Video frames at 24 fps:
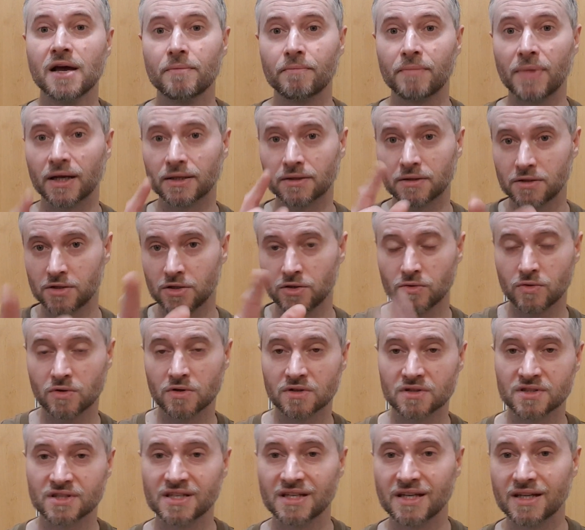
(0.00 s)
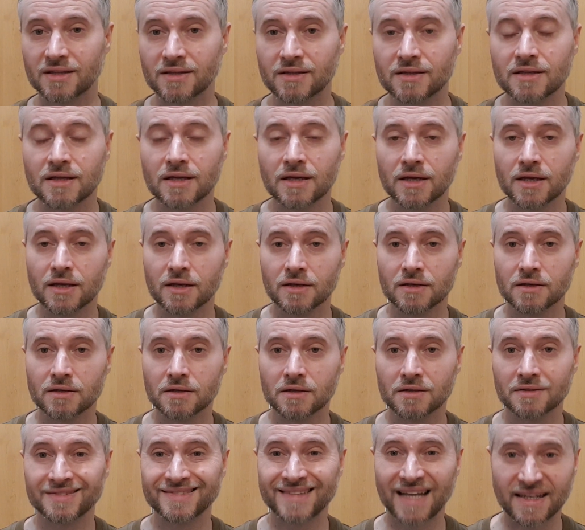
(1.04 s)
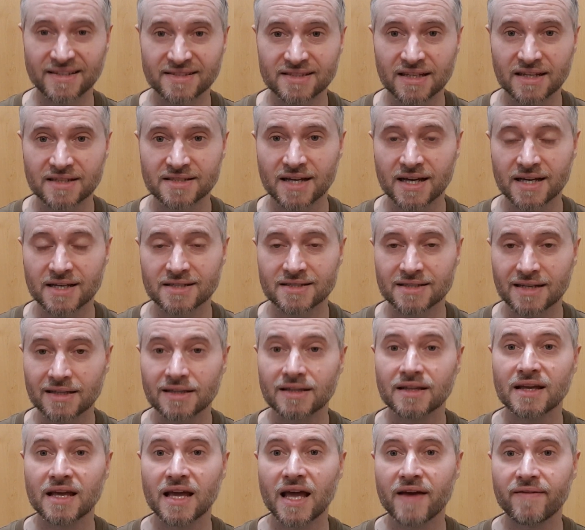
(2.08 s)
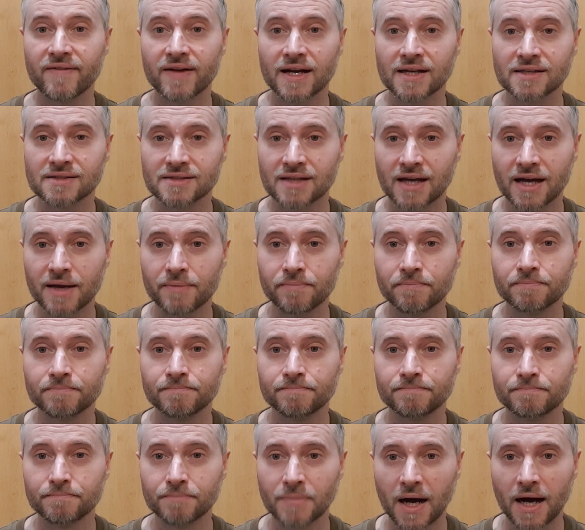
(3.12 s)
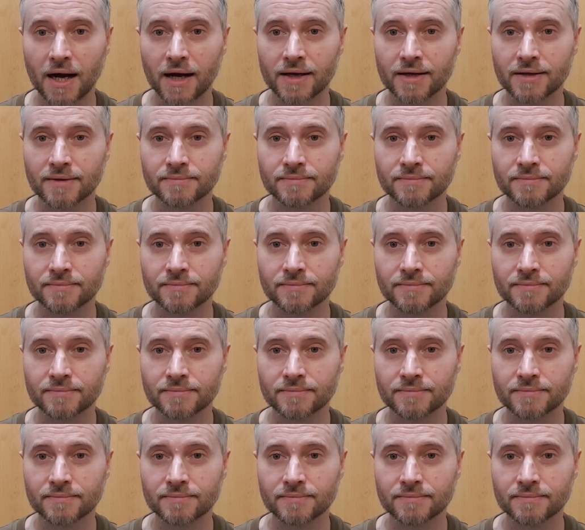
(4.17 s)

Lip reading: But you're gonna see it in the test, as I said. Have a nice time. Bye.